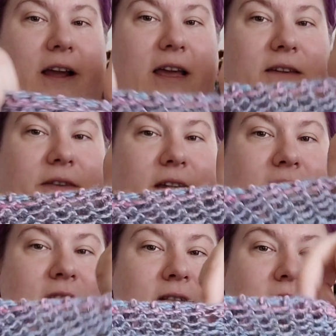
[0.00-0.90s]

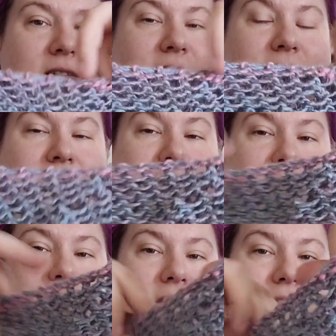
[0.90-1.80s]
even.
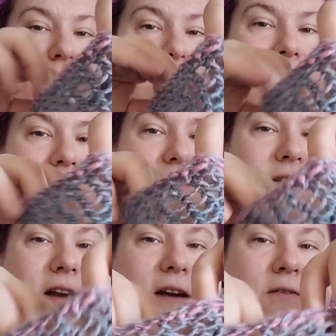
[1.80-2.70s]
Things did not
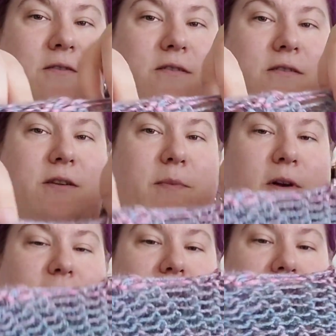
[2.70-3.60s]
turn out super
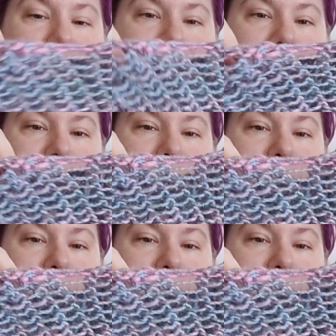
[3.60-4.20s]
great.